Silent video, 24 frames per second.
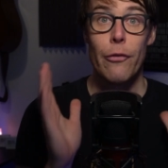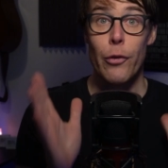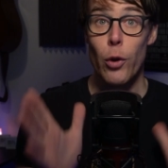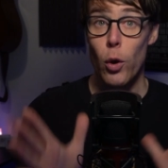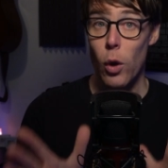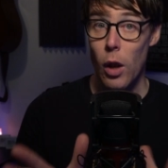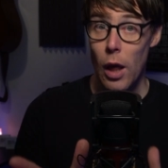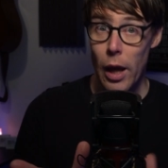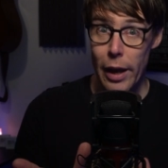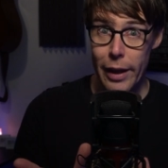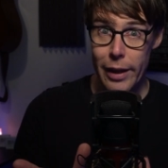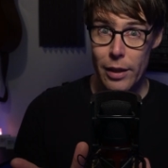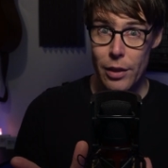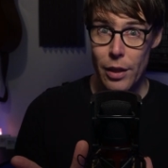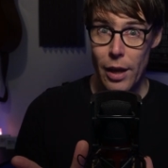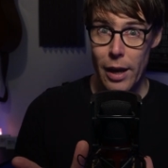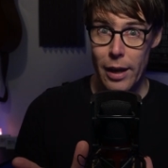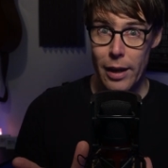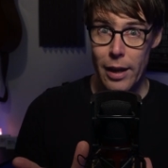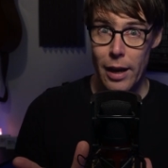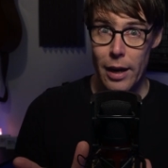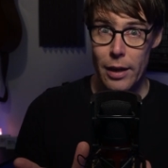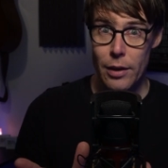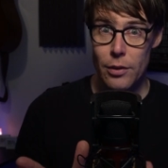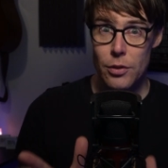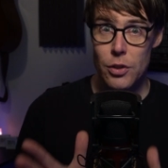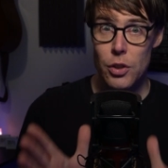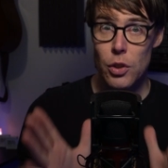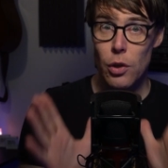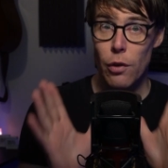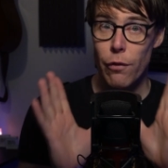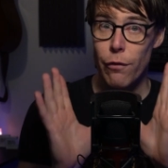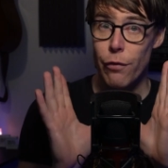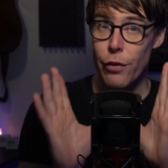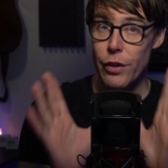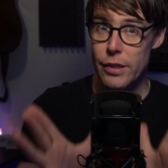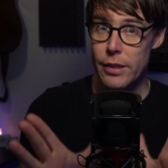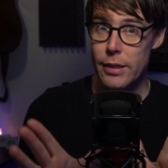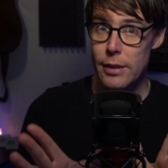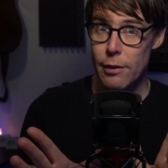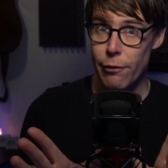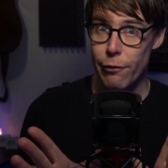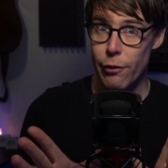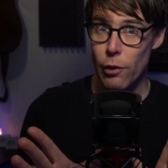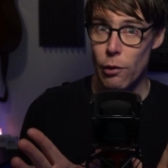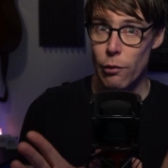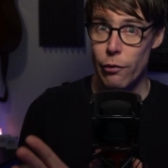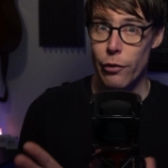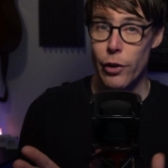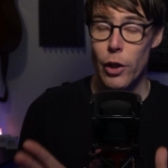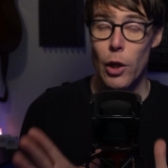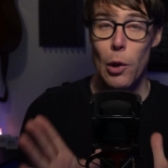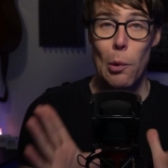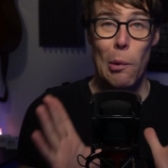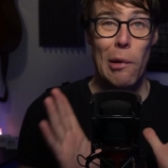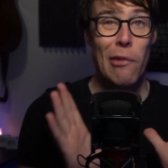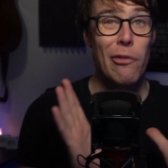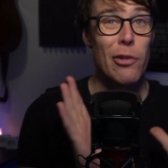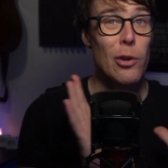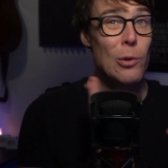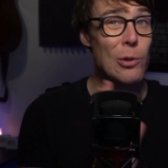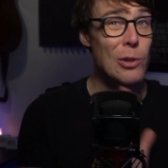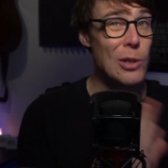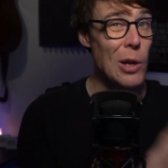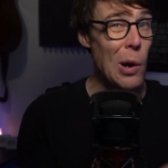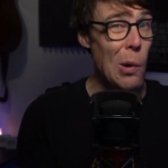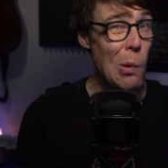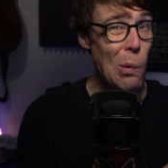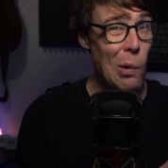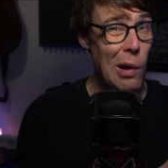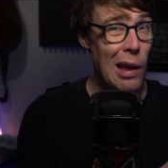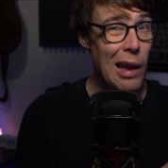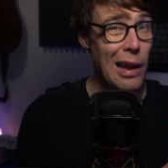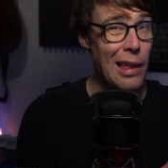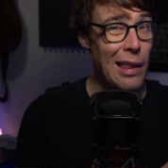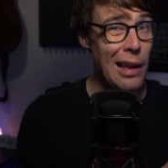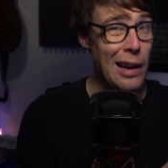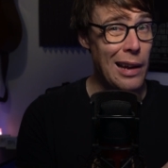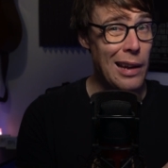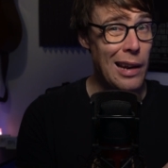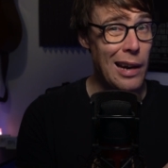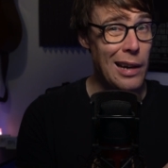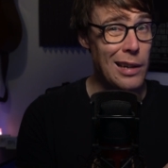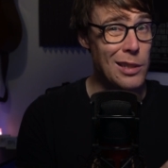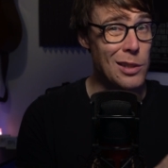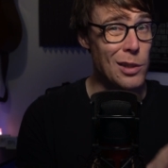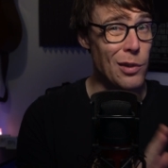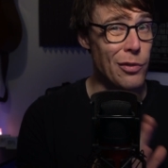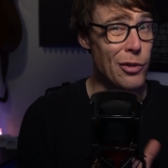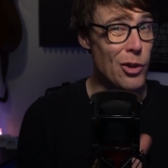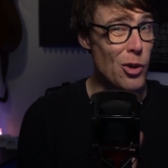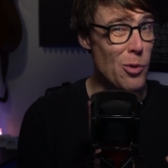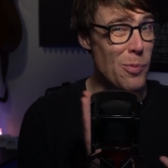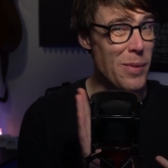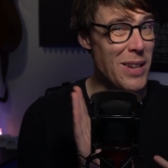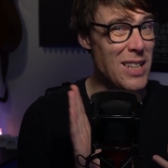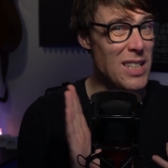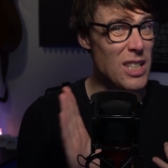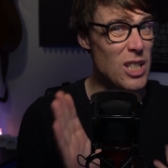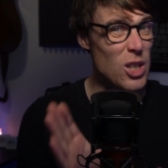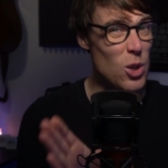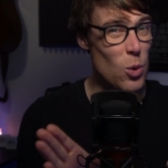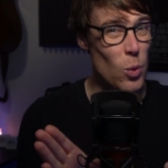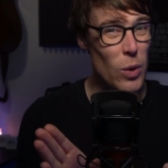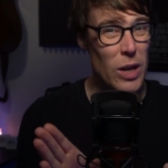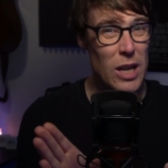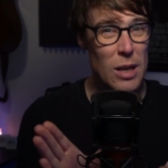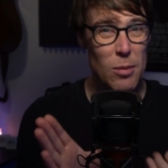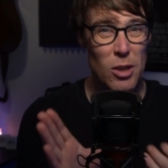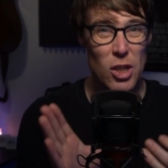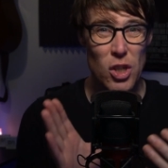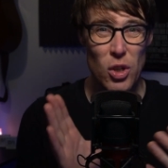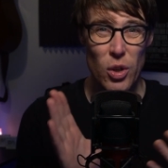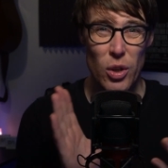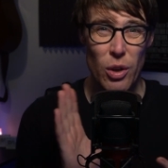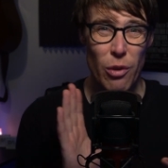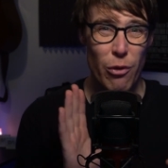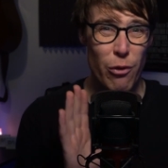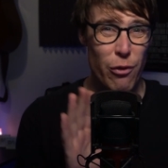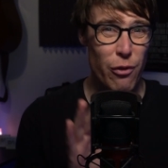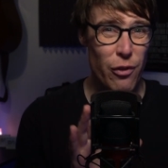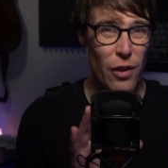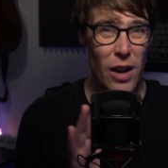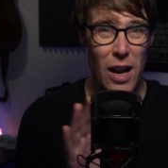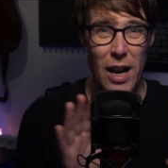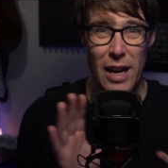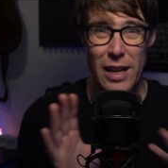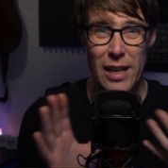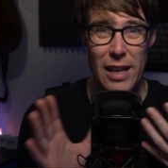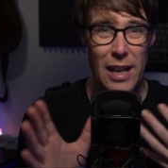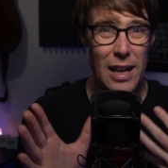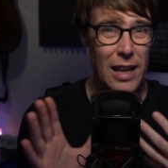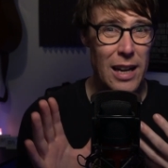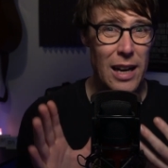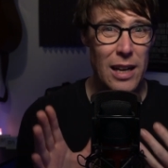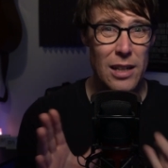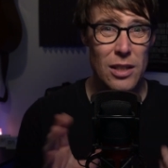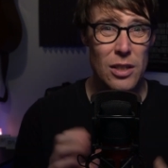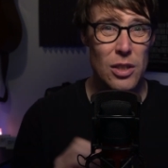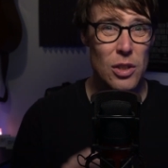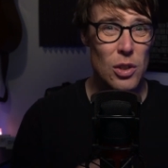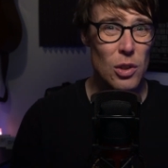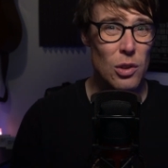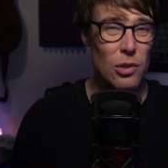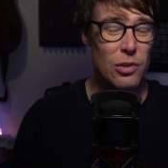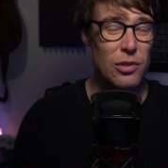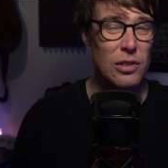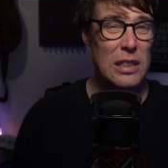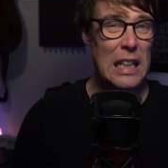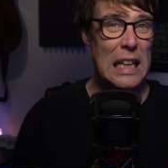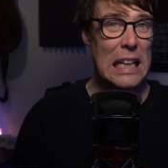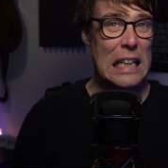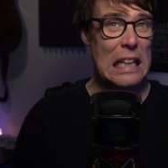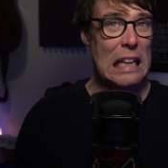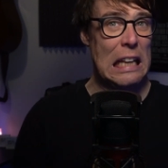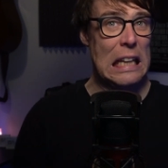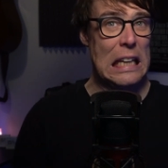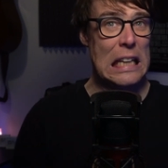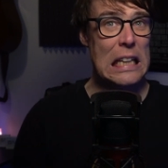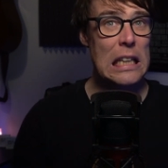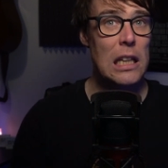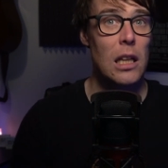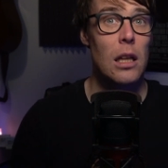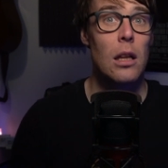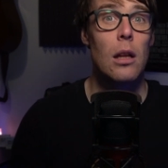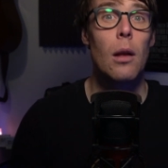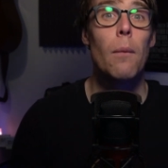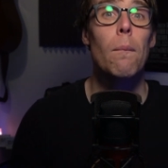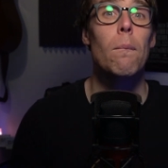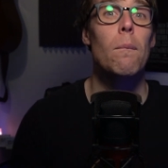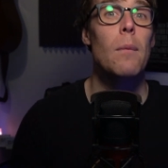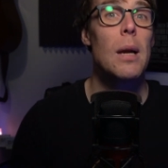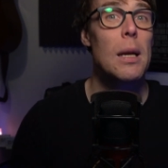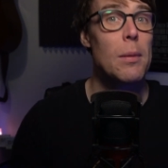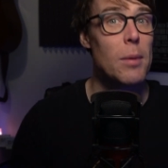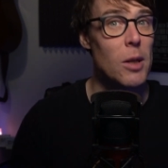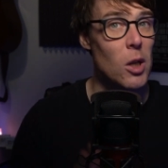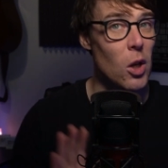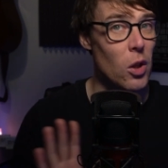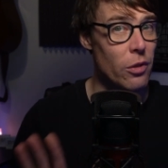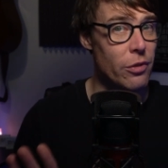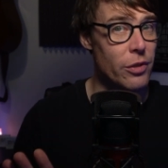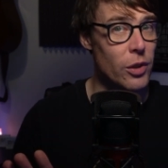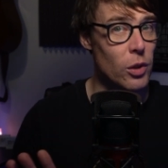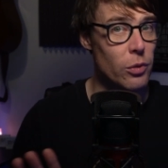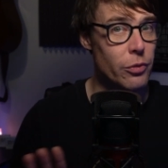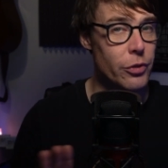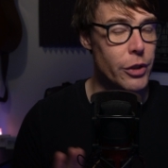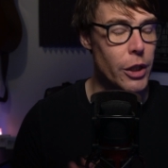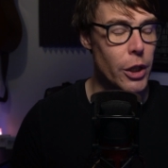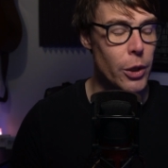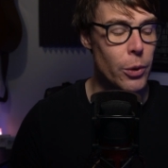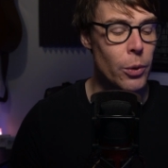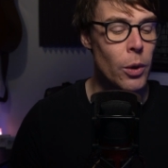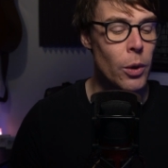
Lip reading: you like that kind of stuff, this is the film for you. If you don't like that kind of stuff and you're a bit squeamish, or you find that kind of stuff like, maybe not the film for you.